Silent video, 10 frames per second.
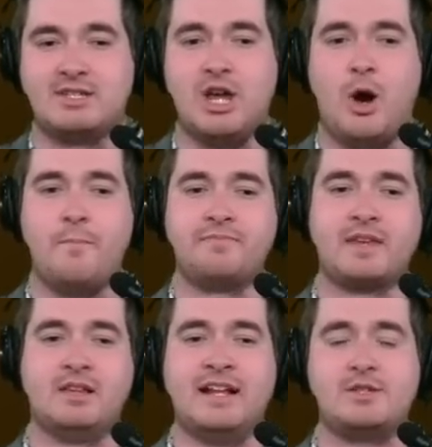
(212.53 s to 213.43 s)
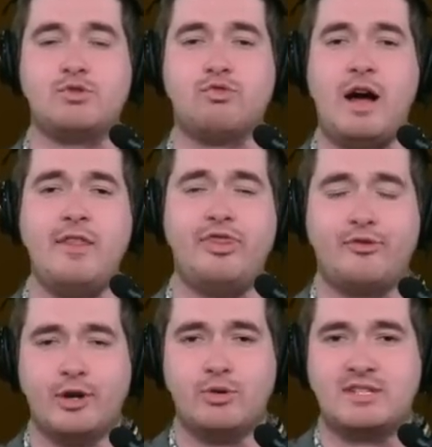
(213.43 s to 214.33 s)
So let's run
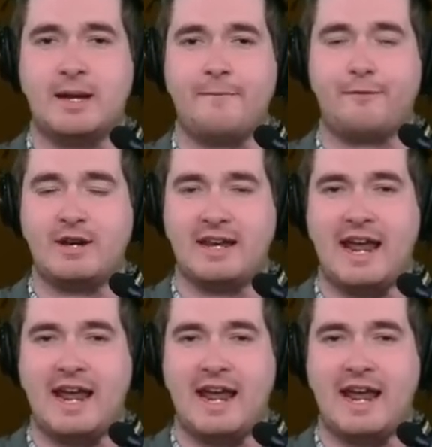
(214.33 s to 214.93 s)
through some free